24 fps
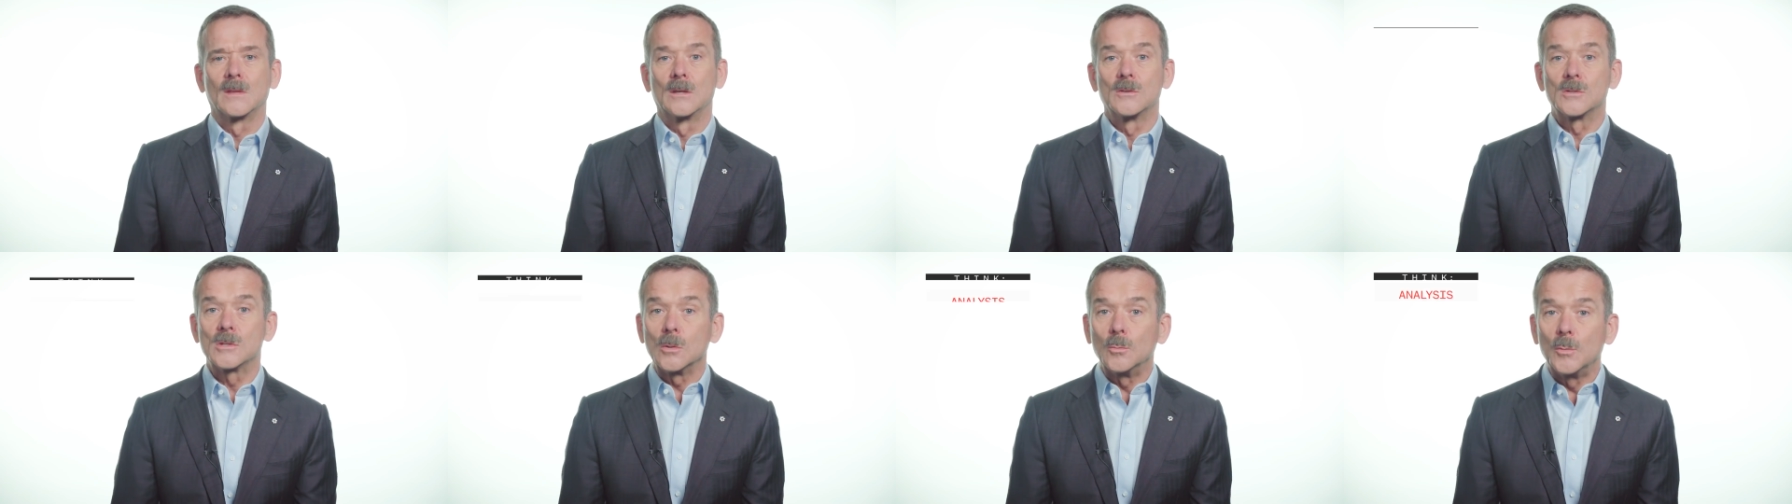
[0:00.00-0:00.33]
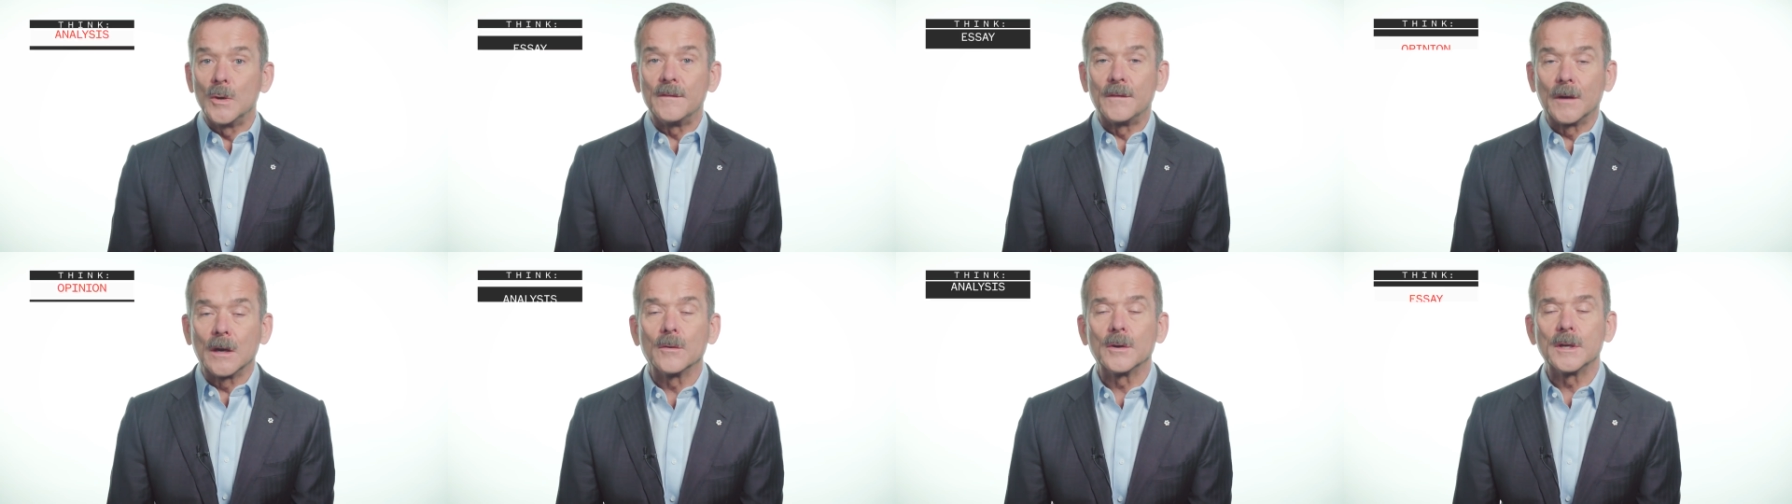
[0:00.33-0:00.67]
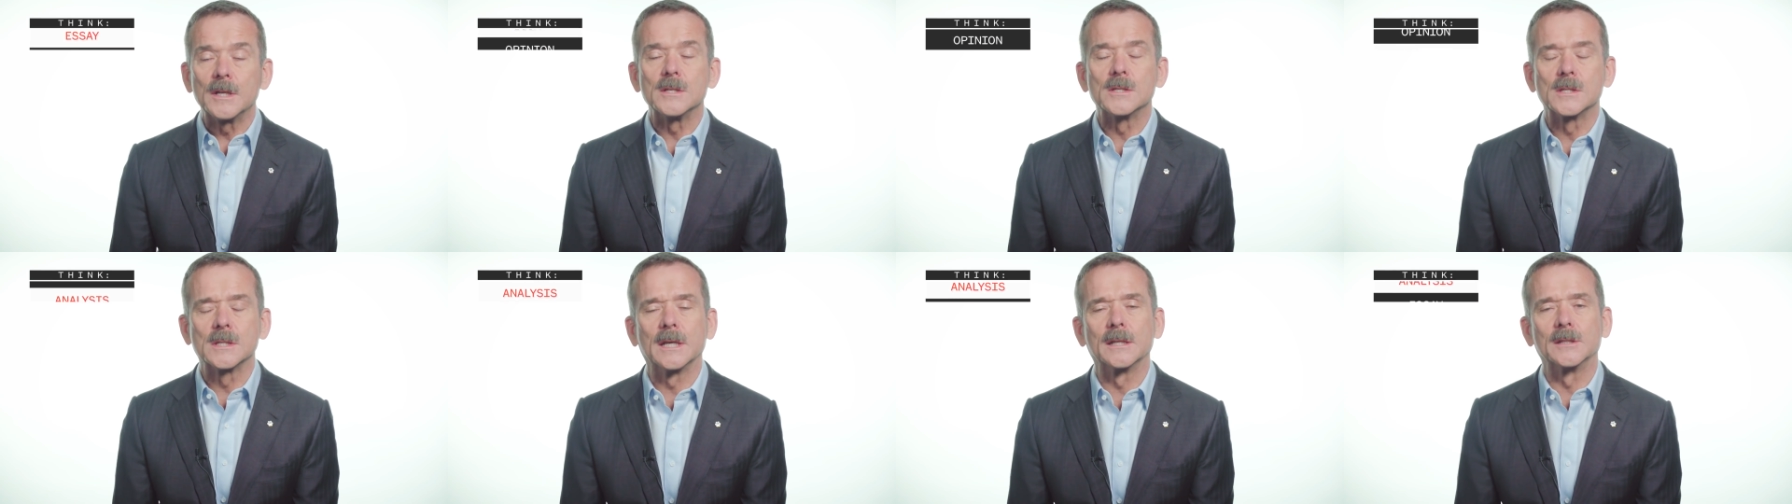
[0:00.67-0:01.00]
So we've
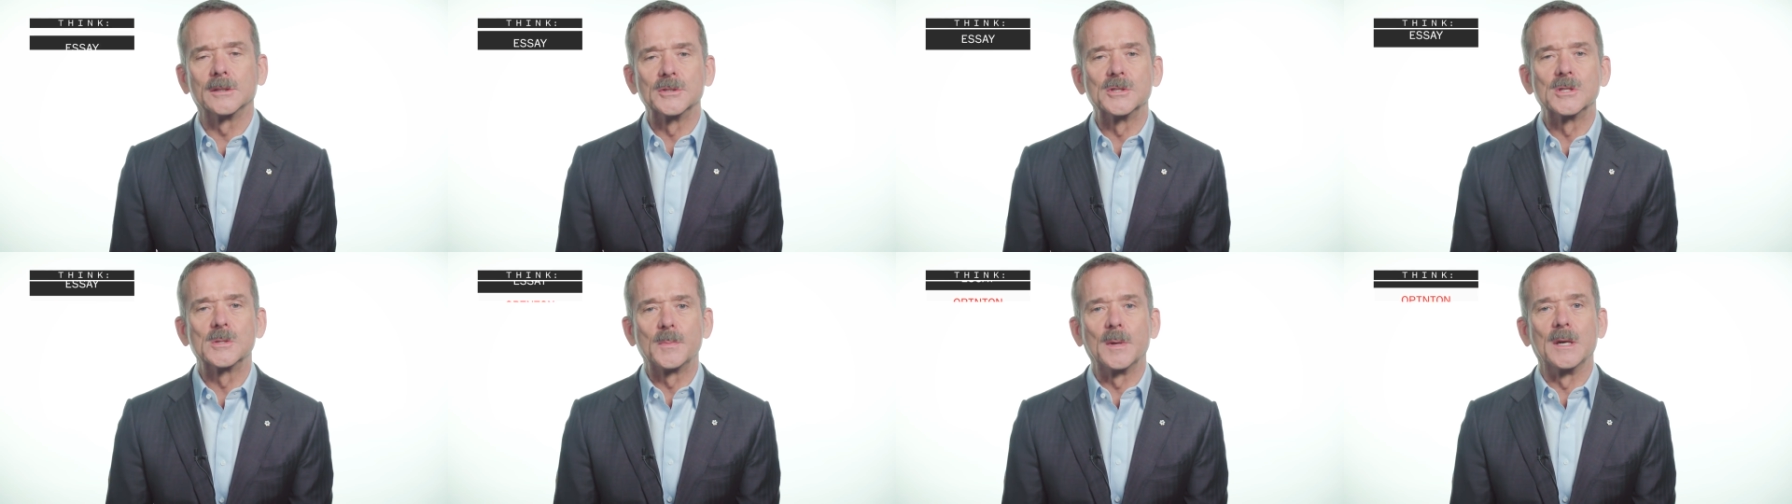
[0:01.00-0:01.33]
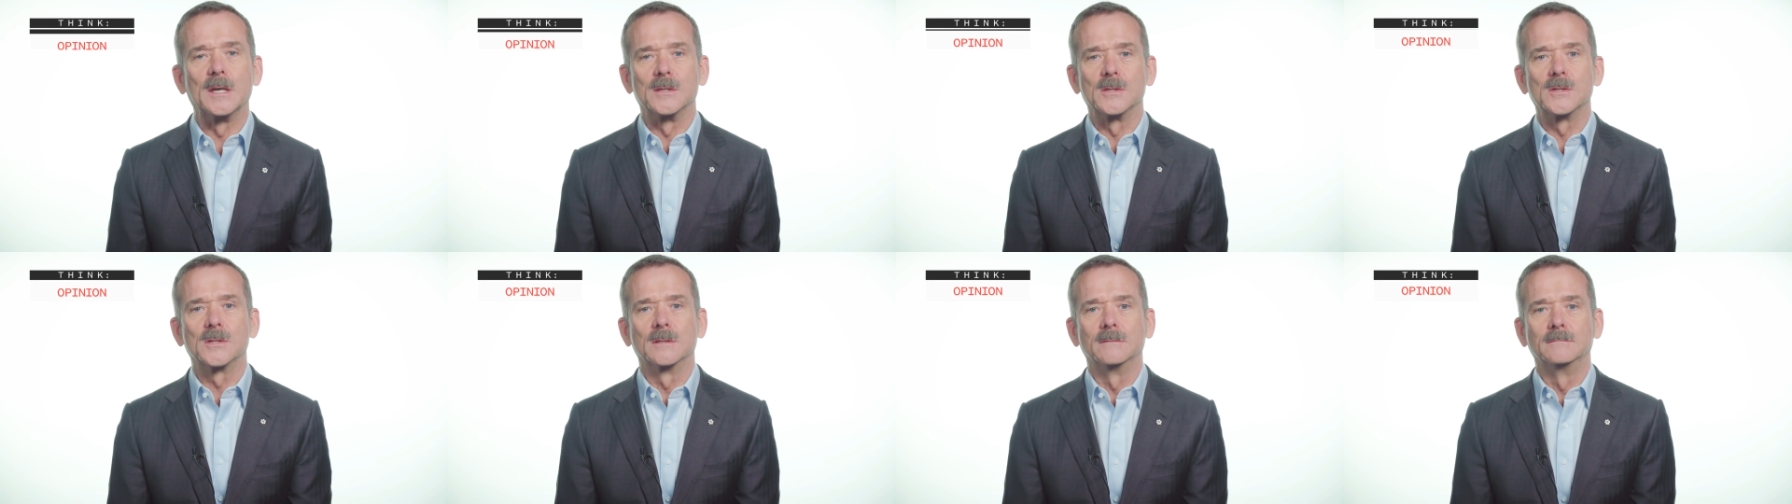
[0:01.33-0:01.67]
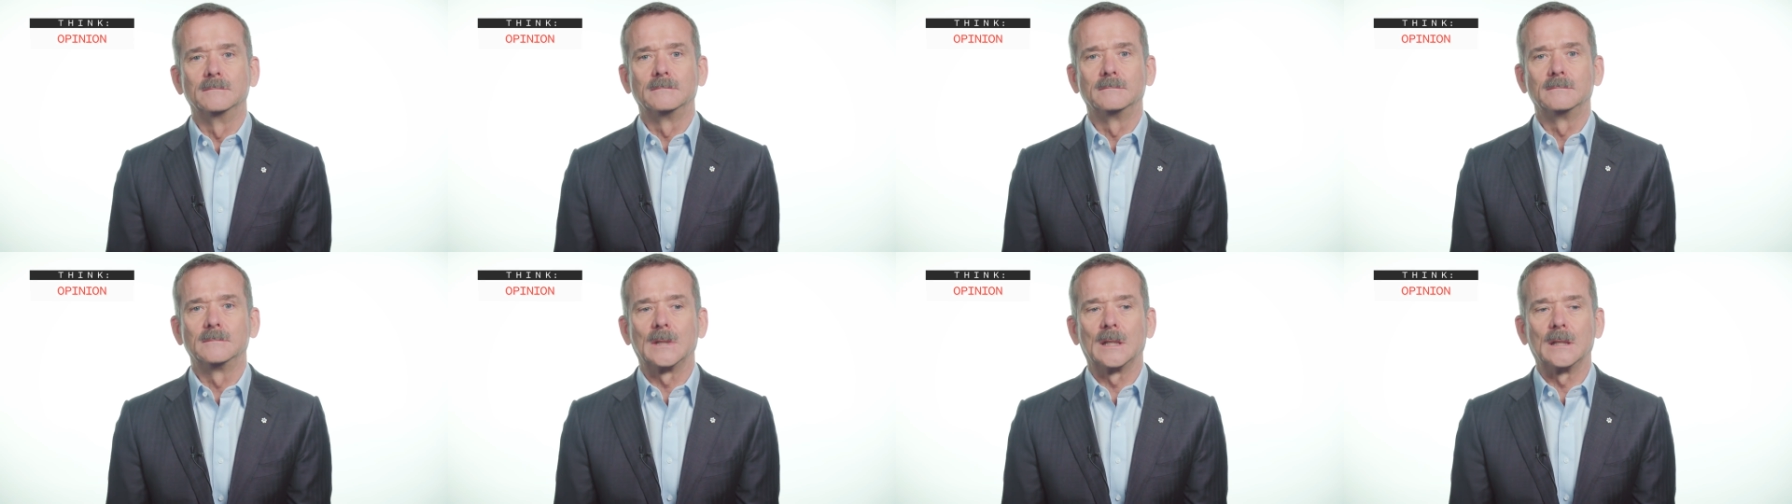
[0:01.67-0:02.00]
already settled space.
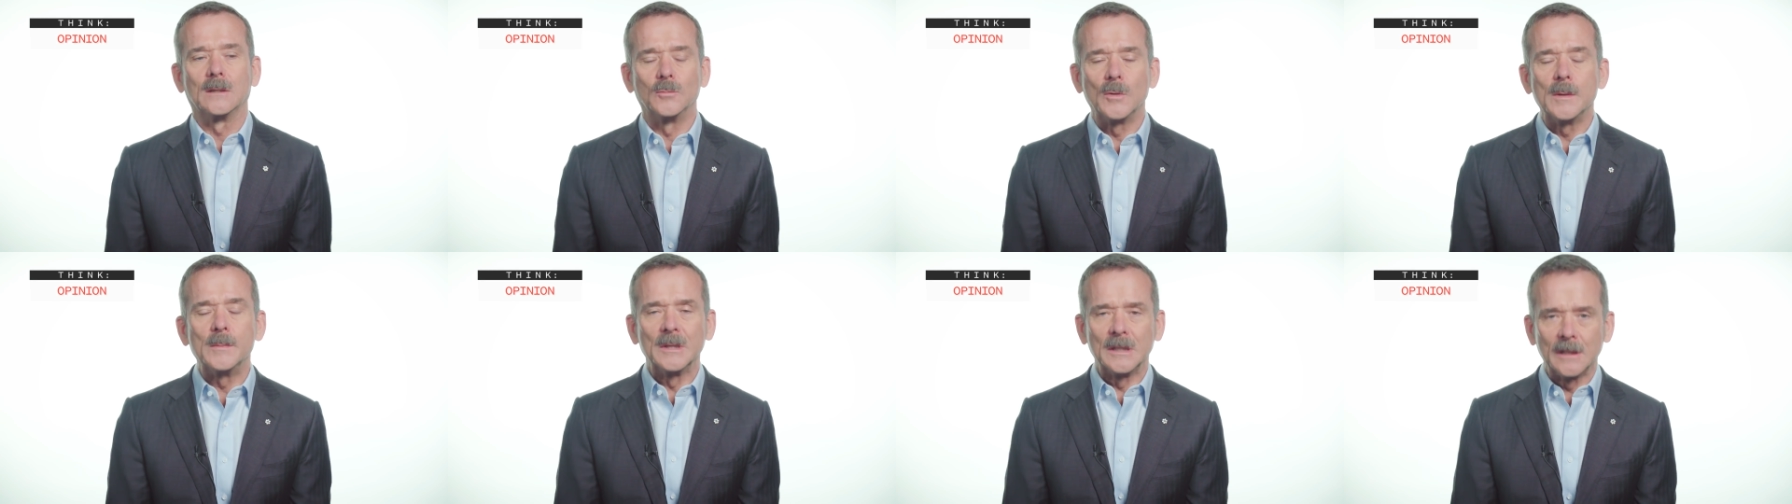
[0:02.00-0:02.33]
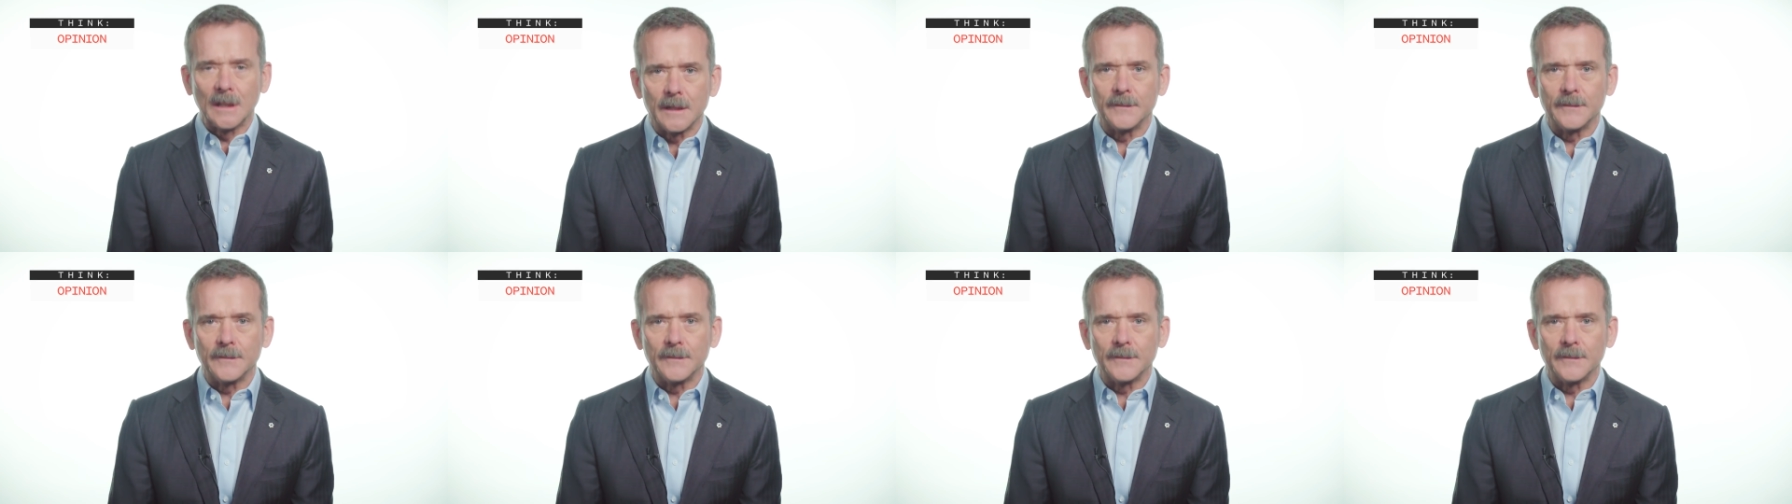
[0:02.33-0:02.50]
We've been